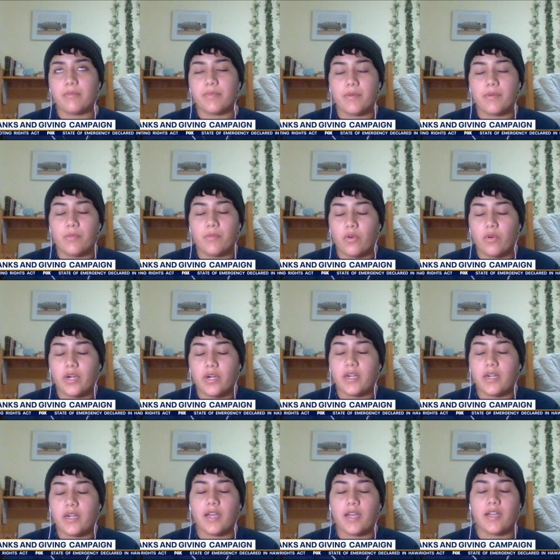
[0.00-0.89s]
but
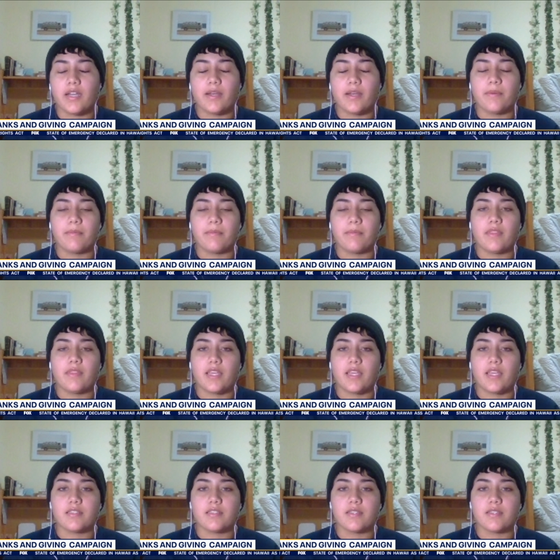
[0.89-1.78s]
more. Um,
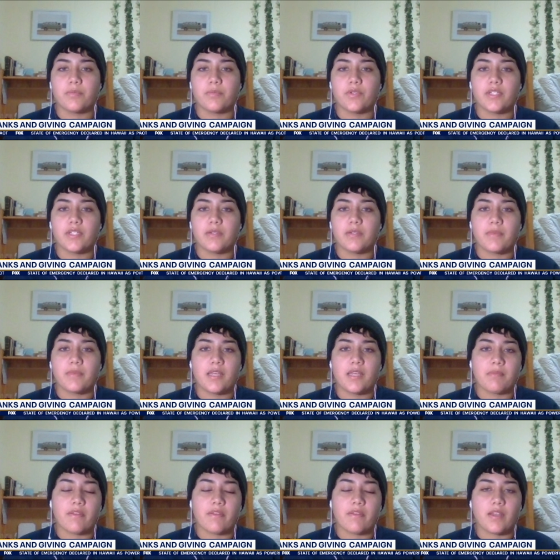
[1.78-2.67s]
they supported me
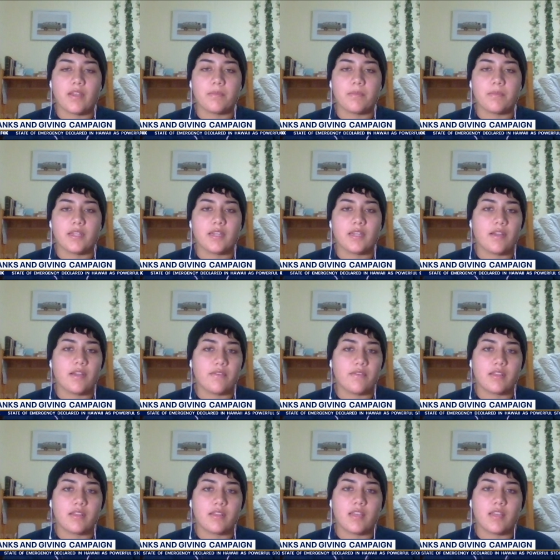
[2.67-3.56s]
and my family and
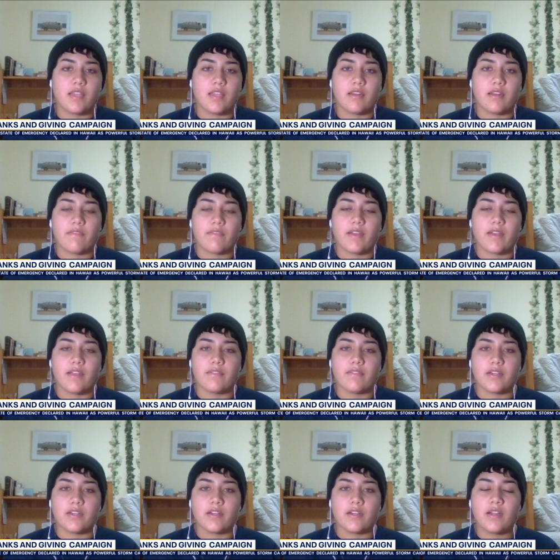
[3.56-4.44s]
everything. And if I
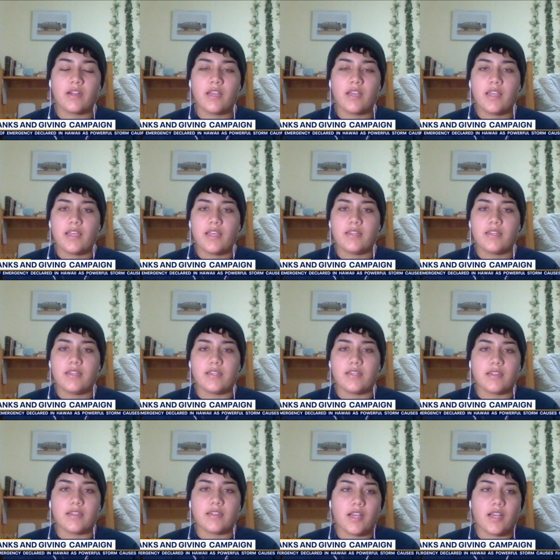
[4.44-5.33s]
ever
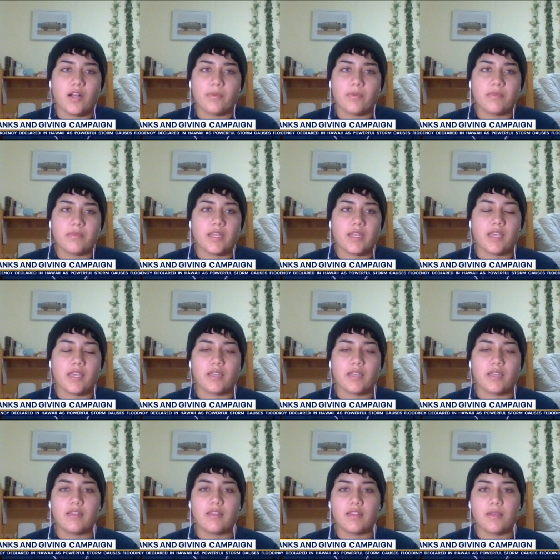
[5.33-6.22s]
needed help,
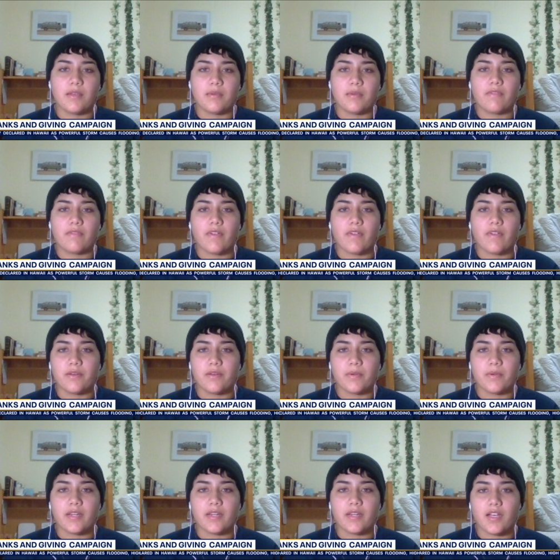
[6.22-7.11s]
they they would find
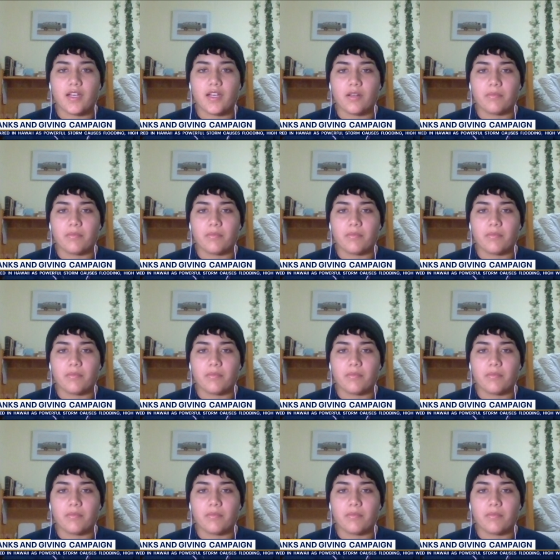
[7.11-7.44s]
a way to help